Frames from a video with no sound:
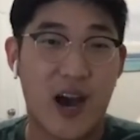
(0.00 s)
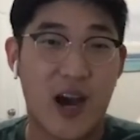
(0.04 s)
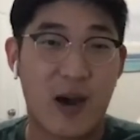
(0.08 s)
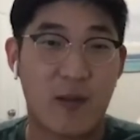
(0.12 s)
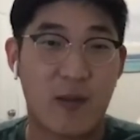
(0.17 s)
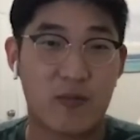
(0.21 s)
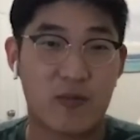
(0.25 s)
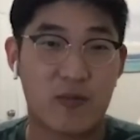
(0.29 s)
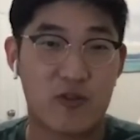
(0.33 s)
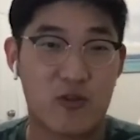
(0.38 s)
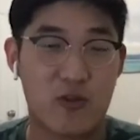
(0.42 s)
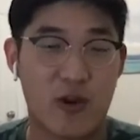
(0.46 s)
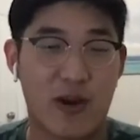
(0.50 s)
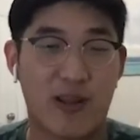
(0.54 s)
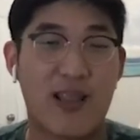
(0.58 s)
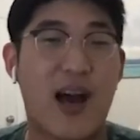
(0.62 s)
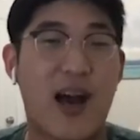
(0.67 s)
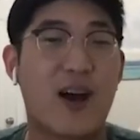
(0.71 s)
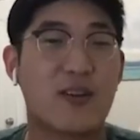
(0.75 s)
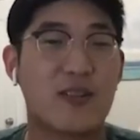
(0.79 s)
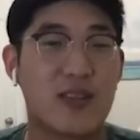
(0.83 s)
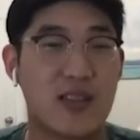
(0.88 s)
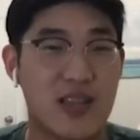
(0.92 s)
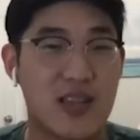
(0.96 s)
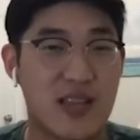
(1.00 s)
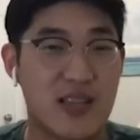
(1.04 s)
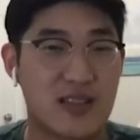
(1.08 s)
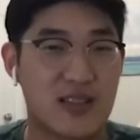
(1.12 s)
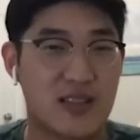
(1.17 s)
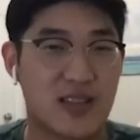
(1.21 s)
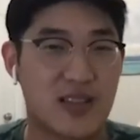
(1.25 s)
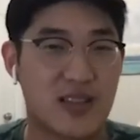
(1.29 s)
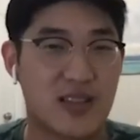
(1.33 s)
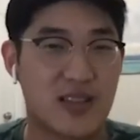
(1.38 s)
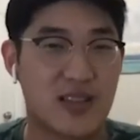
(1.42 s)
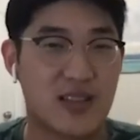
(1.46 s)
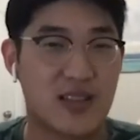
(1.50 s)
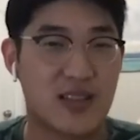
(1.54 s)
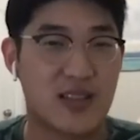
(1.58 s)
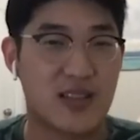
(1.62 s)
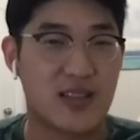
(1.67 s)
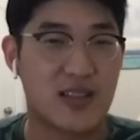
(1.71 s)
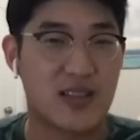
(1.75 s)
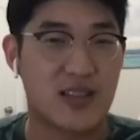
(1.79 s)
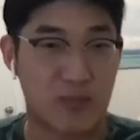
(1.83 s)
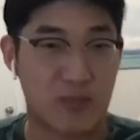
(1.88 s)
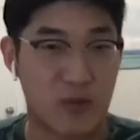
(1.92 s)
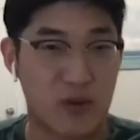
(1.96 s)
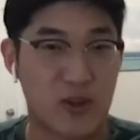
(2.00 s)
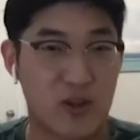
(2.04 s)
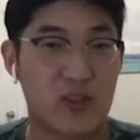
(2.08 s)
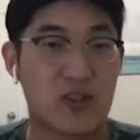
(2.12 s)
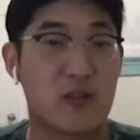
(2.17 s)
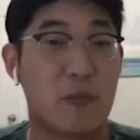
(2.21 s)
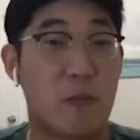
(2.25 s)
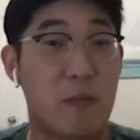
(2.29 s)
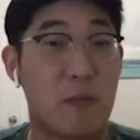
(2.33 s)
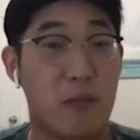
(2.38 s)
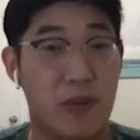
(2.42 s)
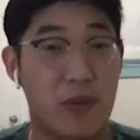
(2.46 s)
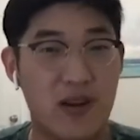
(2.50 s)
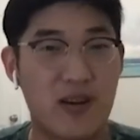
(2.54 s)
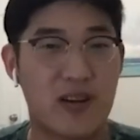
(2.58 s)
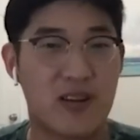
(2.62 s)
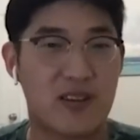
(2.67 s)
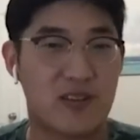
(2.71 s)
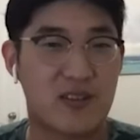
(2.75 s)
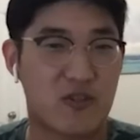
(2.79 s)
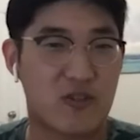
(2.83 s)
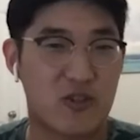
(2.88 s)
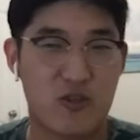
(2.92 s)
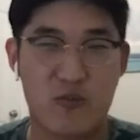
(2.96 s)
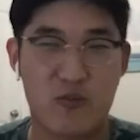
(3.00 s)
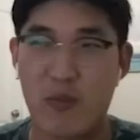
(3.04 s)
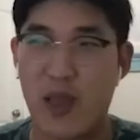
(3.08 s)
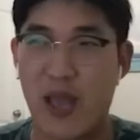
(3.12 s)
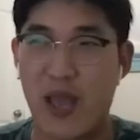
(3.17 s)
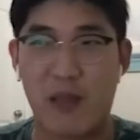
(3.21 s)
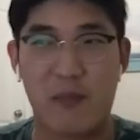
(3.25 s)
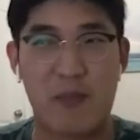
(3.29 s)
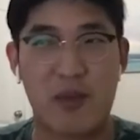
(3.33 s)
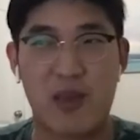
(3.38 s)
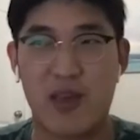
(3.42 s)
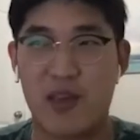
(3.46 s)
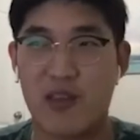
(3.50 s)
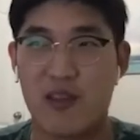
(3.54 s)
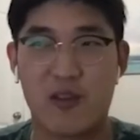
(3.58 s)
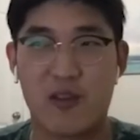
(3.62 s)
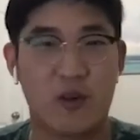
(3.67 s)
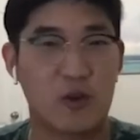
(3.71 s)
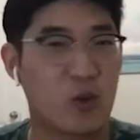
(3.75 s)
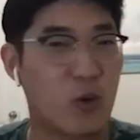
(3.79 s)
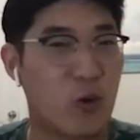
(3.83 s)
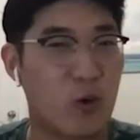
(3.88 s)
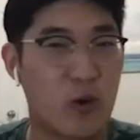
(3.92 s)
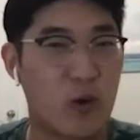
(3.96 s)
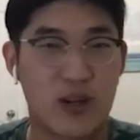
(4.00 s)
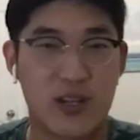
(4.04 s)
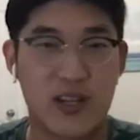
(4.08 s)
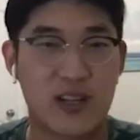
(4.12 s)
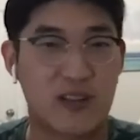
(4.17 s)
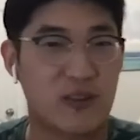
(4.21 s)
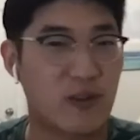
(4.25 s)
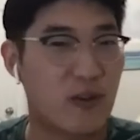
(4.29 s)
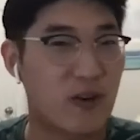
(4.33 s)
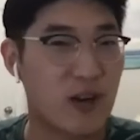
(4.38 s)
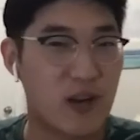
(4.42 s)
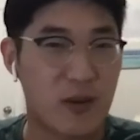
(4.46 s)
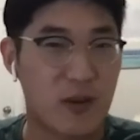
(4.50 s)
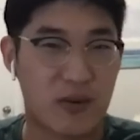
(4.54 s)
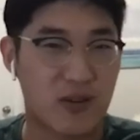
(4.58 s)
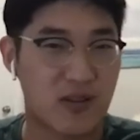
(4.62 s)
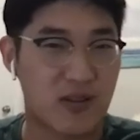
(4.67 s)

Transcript: to allow these kind of leisure customers to book to maybe 20,